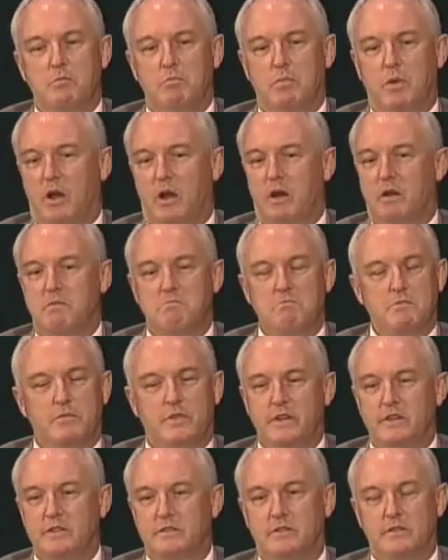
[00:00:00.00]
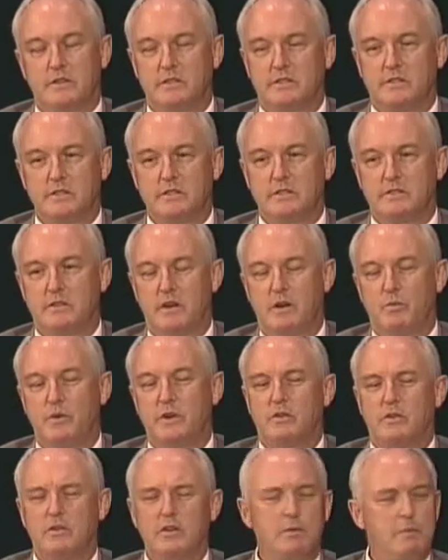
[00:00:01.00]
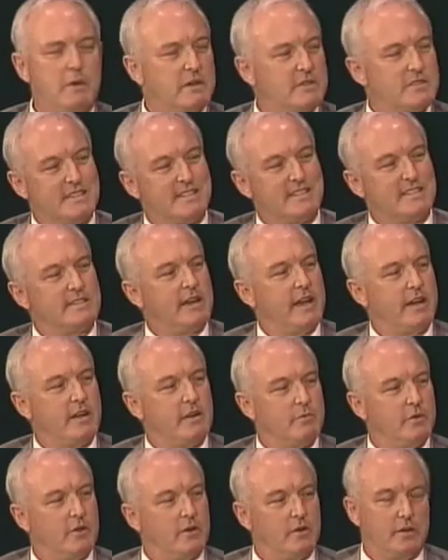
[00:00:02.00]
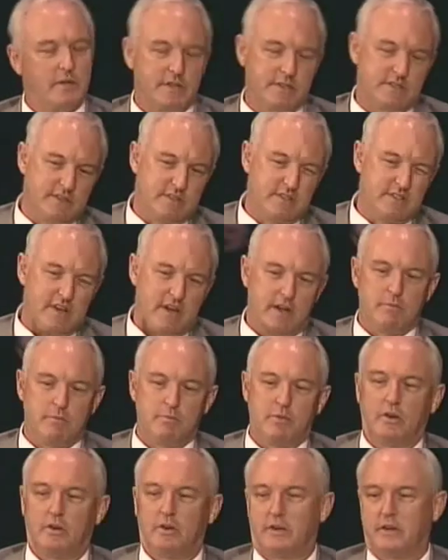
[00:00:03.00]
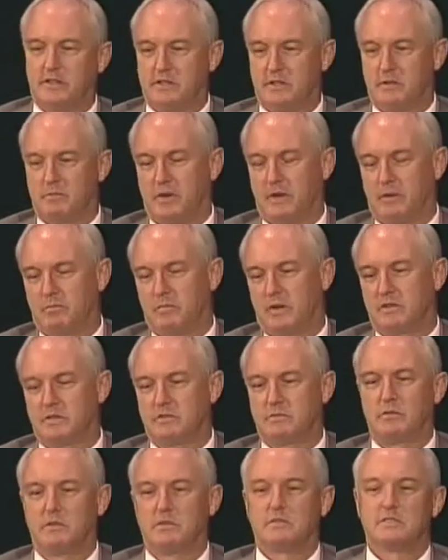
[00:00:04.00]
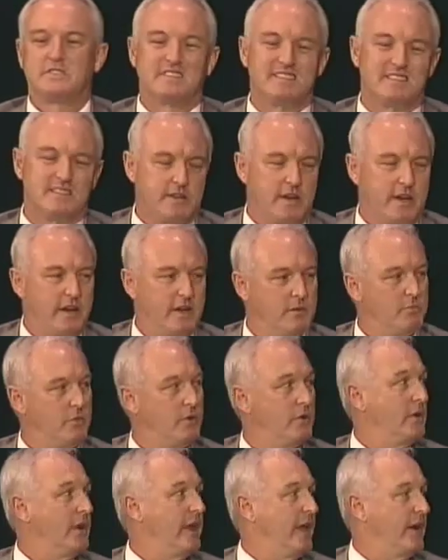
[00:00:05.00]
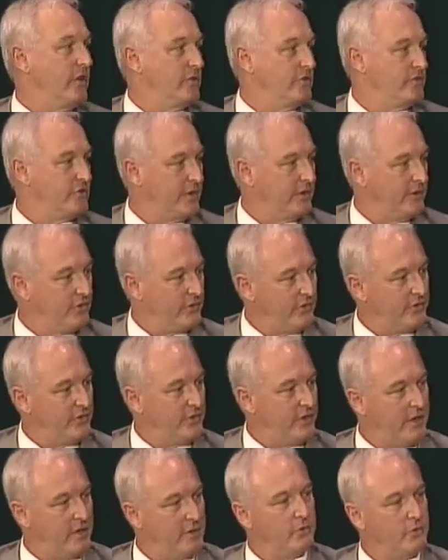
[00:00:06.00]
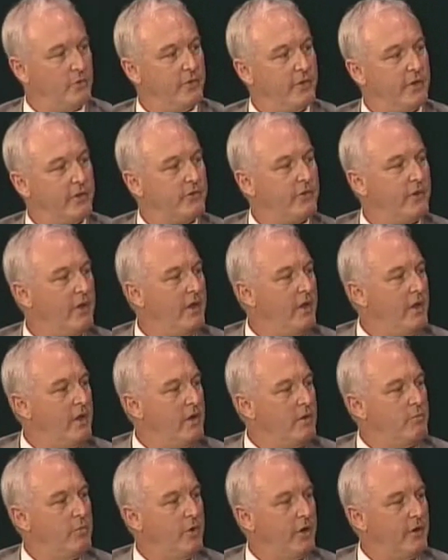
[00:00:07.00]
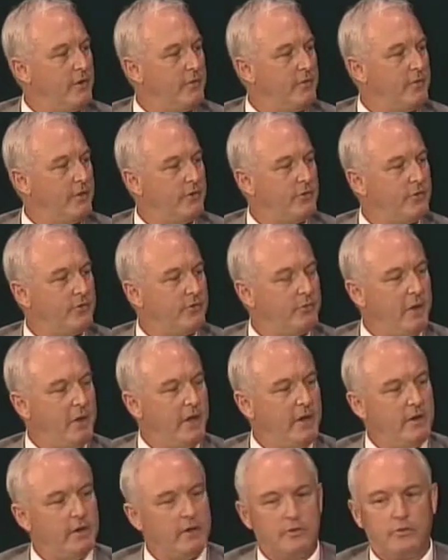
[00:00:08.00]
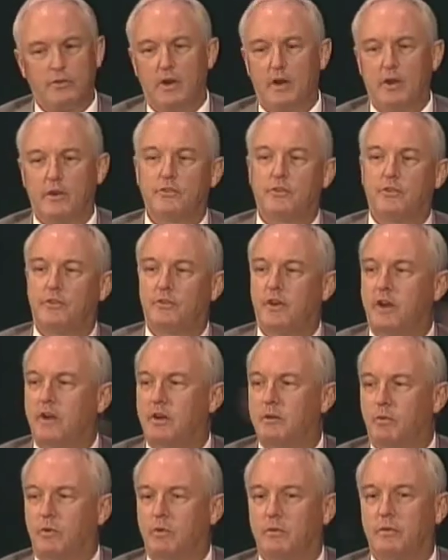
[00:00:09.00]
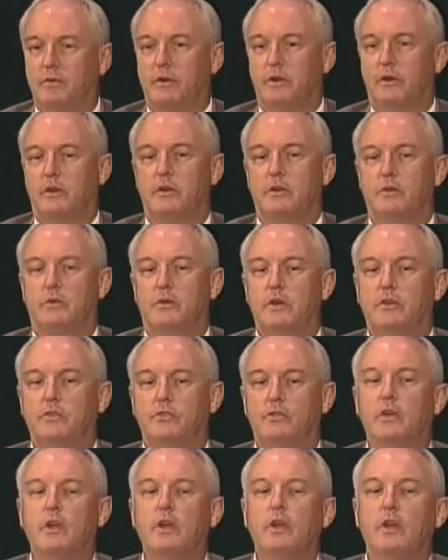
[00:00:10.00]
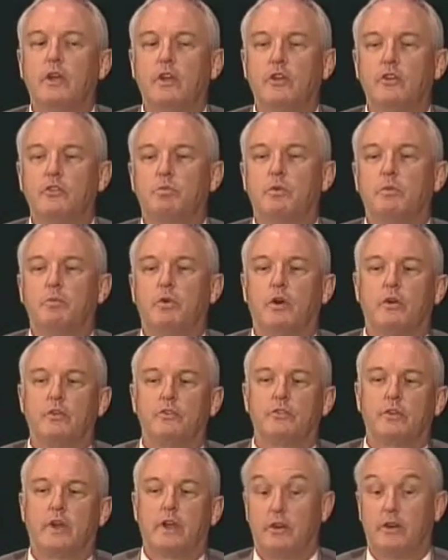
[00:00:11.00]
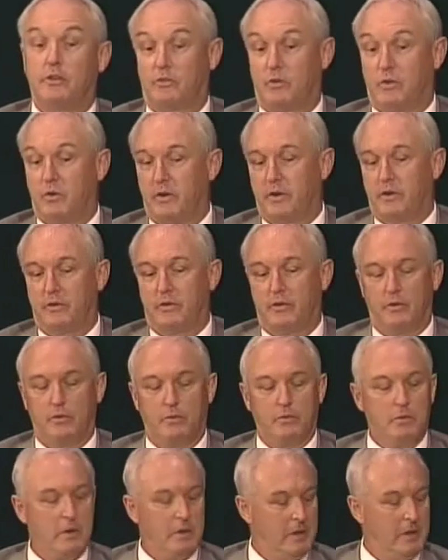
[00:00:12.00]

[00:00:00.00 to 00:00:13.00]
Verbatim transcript: but these, this is, you know, we talk about sustainability. Sustainability is the big buzzword, sustainable energy, sustainable this, but this spending is not sustainable. You know, you, he's, he's proposing and he's going to